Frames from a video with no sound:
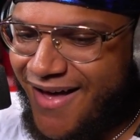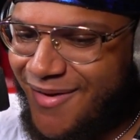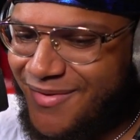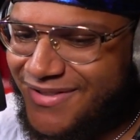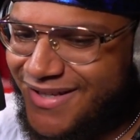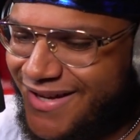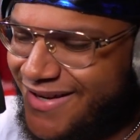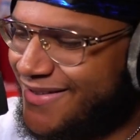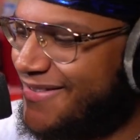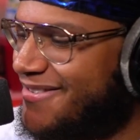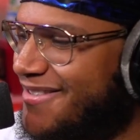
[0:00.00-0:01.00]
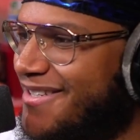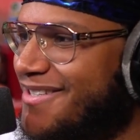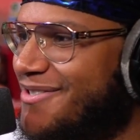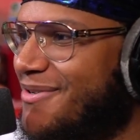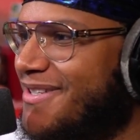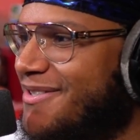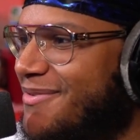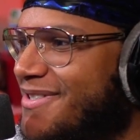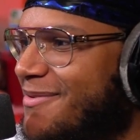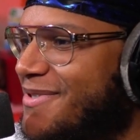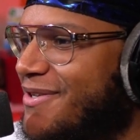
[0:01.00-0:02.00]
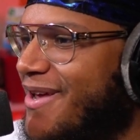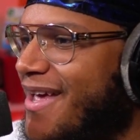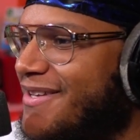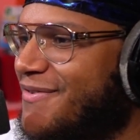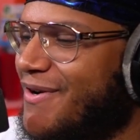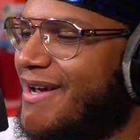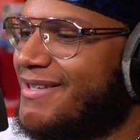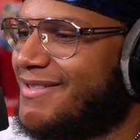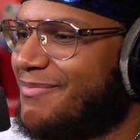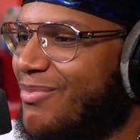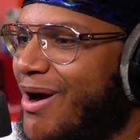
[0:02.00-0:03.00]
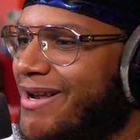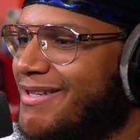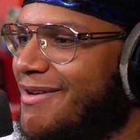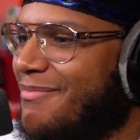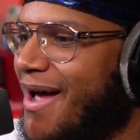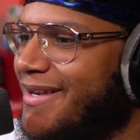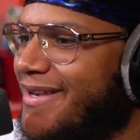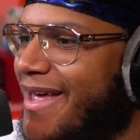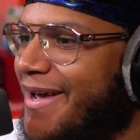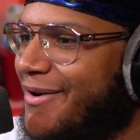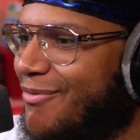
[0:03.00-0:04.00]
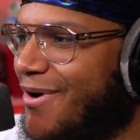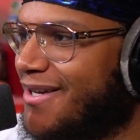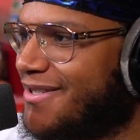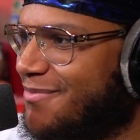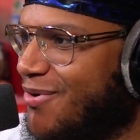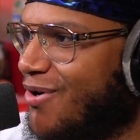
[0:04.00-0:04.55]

excited. Let's get into it. Let's see what this episode has for us and brighten up my day to watch more